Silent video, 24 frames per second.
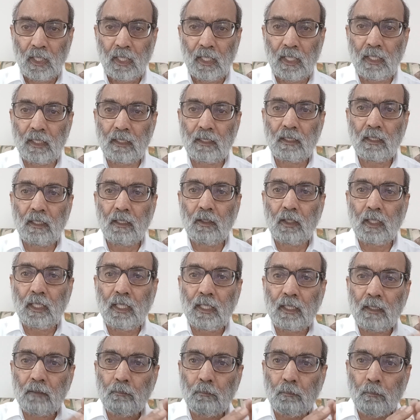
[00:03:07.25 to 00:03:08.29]

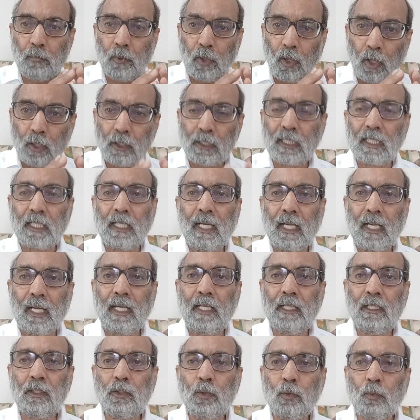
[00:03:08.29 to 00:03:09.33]
It brought an
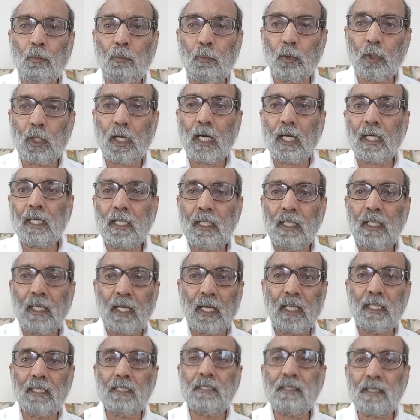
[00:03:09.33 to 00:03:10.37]
end to monarchy
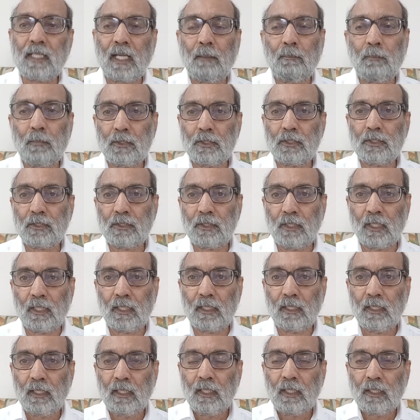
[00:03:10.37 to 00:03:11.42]
and established
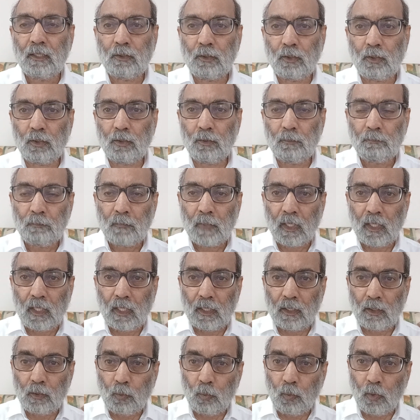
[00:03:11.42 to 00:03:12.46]
the
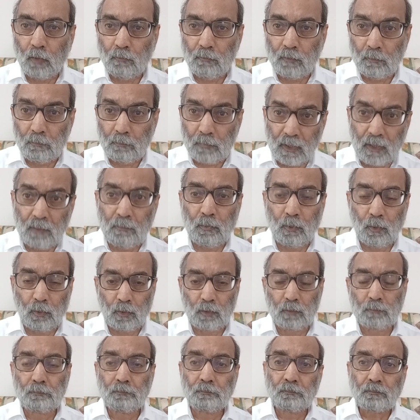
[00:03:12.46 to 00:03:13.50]
rule of the
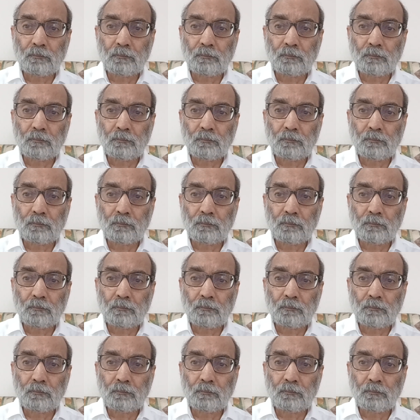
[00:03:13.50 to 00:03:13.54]
people.